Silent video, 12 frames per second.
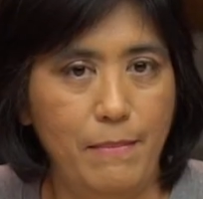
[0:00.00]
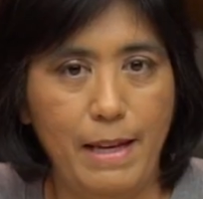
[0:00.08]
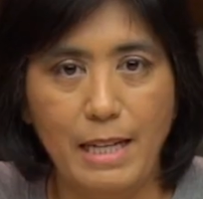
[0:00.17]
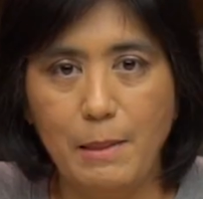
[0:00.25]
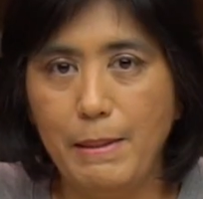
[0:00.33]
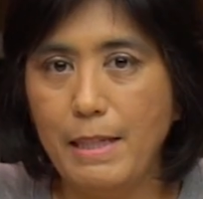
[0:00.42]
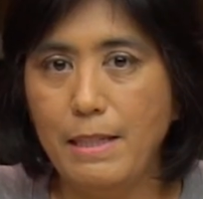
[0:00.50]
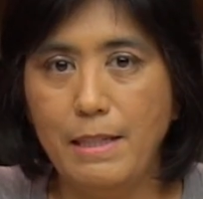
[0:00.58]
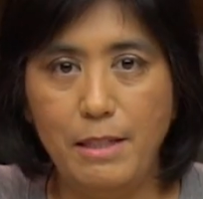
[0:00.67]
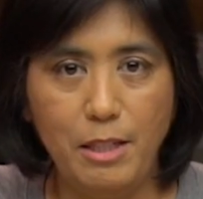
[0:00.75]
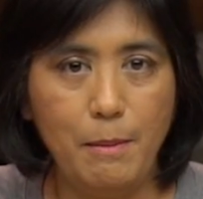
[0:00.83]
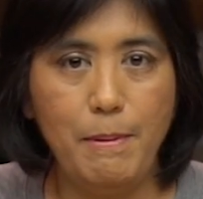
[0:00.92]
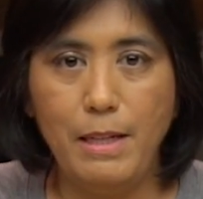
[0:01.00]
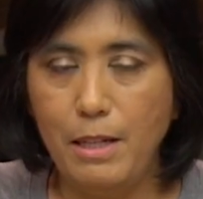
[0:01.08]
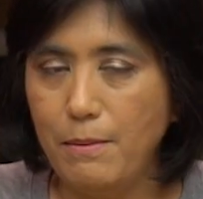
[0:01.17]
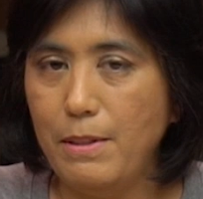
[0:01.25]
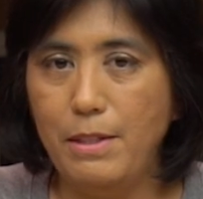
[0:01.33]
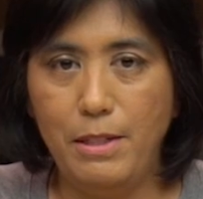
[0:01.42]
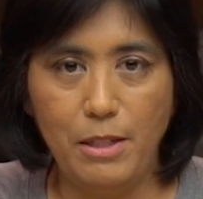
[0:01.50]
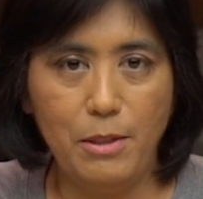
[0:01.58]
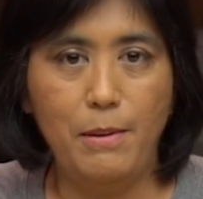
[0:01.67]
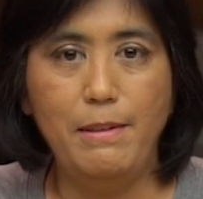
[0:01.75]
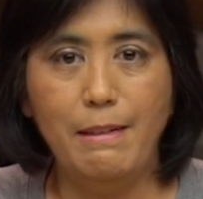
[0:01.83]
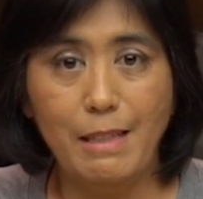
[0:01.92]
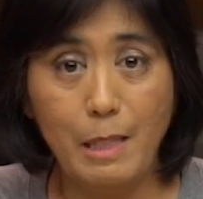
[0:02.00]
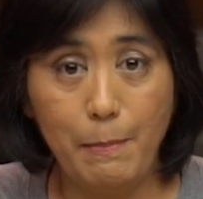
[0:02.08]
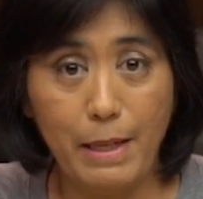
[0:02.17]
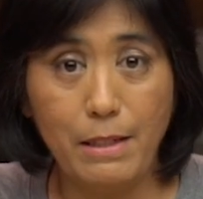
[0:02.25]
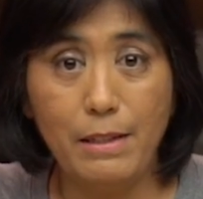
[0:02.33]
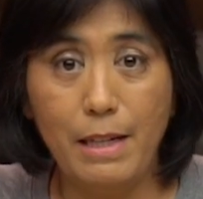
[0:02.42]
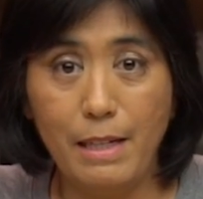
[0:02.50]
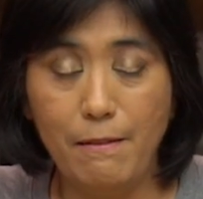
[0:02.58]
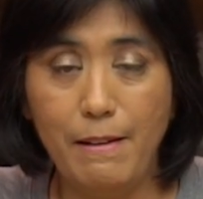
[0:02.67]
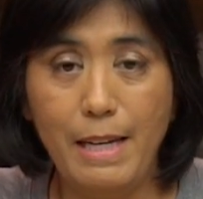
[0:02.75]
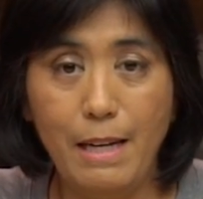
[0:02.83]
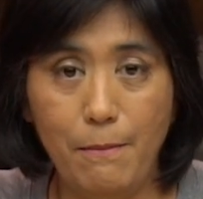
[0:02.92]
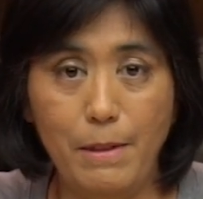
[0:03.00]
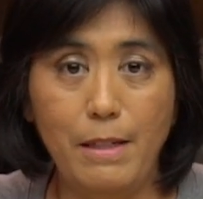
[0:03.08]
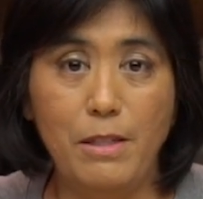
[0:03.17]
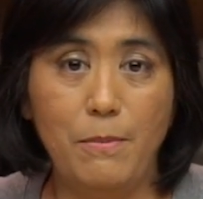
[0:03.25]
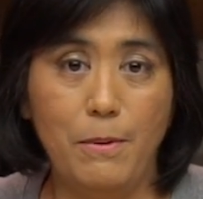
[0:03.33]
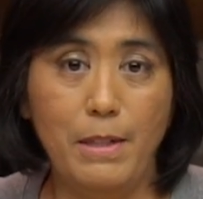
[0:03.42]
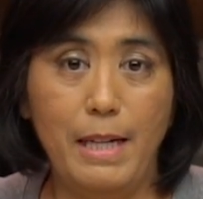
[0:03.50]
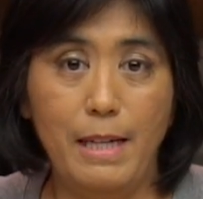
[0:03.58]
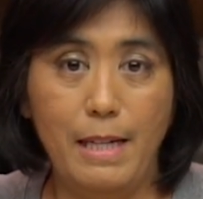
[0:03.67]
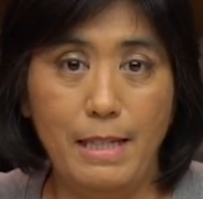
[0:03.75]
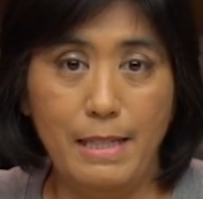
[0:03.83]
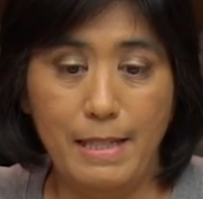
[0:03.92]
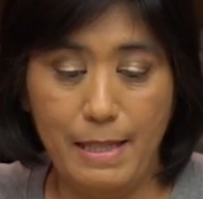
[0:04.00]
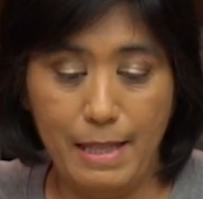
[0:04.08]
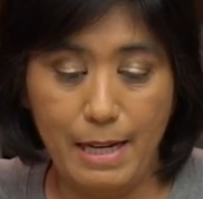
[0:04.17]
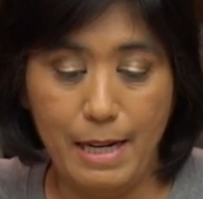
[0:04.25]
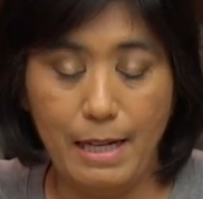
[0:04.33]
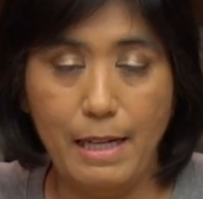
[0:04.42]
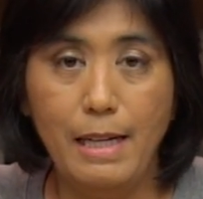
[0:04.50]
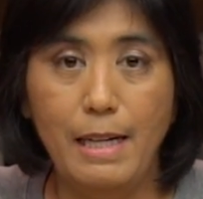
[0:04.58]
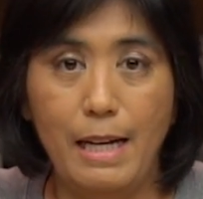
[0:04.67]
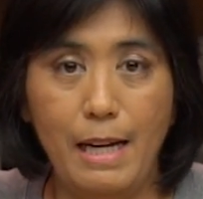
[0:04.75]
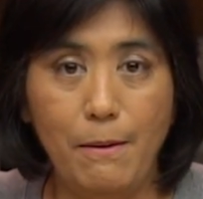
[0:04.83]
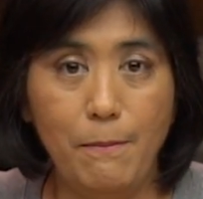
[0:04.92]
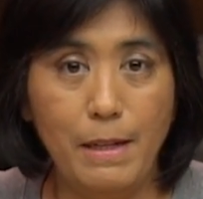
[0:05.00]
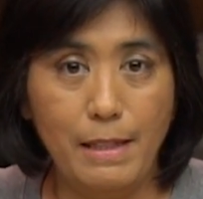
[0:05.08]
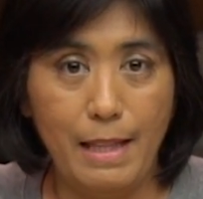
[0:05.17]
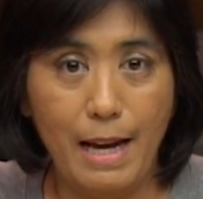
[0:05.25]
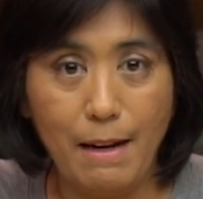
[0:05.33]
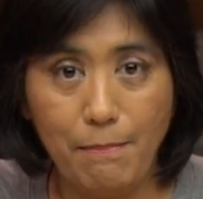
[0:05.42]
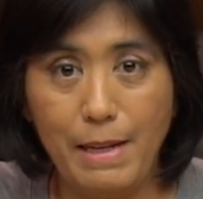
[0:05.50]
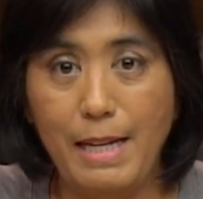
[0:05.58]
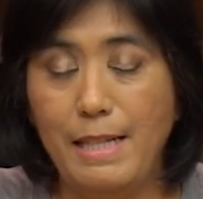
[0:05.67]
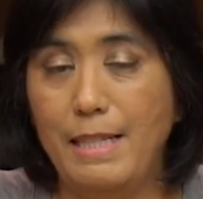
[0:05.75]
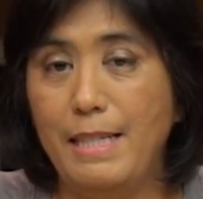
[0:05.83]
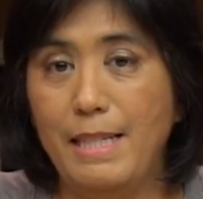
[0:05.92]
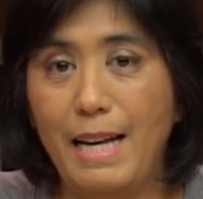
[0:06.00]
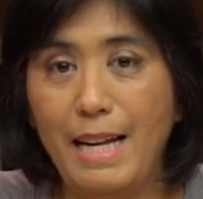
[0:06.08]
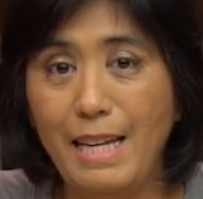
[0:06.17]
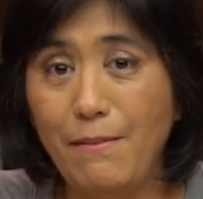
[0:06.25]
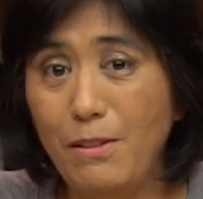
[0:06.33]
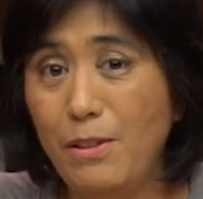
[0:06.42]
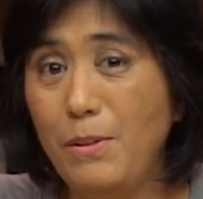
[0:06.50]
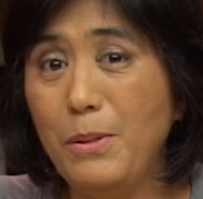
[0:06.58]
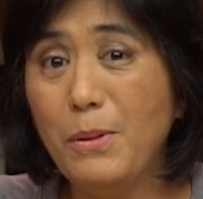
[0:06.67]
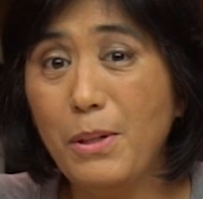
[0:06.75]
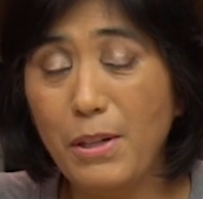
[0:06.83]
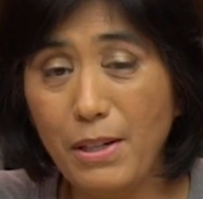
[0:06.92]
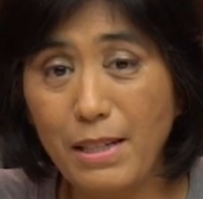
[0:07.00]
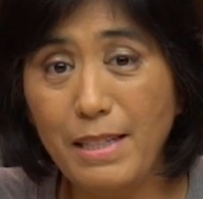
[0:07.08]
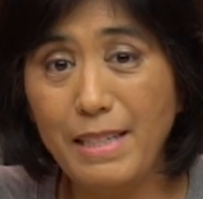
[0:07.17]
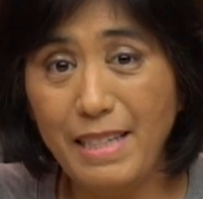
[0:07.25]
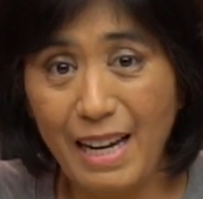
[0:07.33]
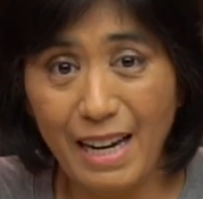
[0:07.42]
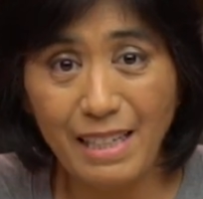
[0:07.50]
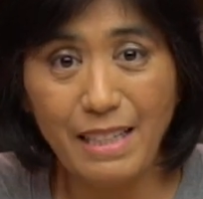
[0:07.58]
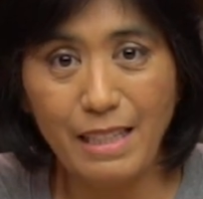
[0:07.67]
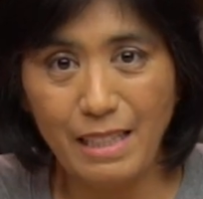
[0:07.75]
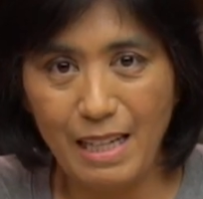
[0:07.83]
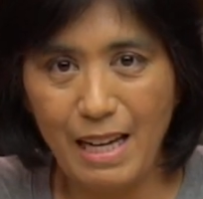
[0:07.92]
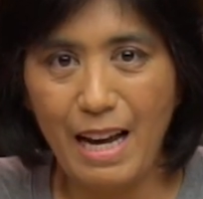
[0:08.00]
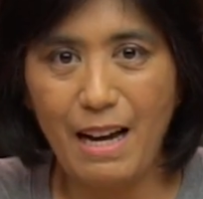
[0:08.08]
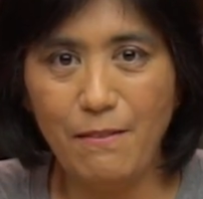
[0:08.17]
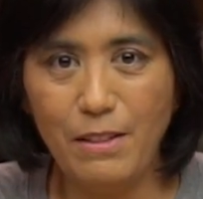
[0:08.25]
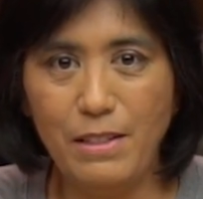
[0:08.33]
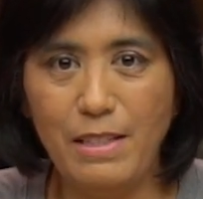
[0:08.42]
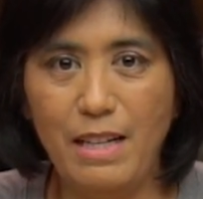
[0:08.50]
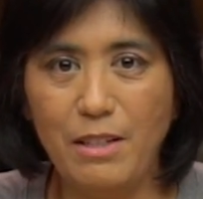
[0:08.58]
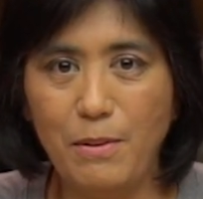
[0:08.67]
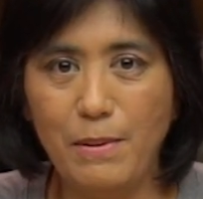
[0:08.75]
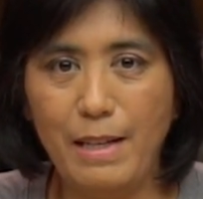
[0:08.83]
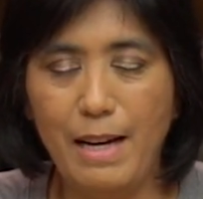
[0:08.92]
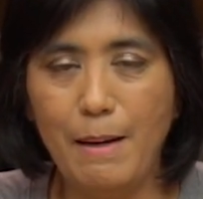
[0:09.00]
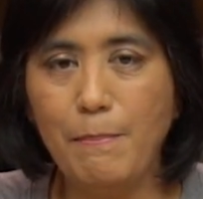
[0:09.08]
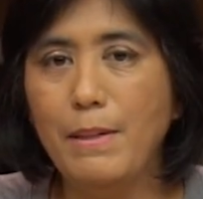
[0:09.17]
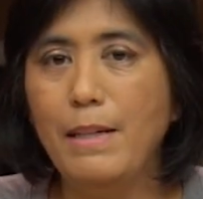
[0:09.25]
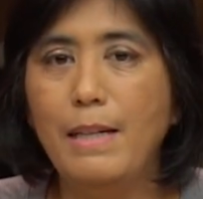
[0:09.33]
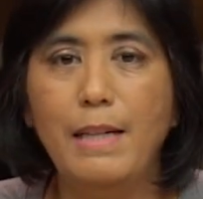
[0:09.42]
that's because the GPU is just going to expend a lot of heat when it's working on its thing. And what that means is that even though you could technically have this on your lap,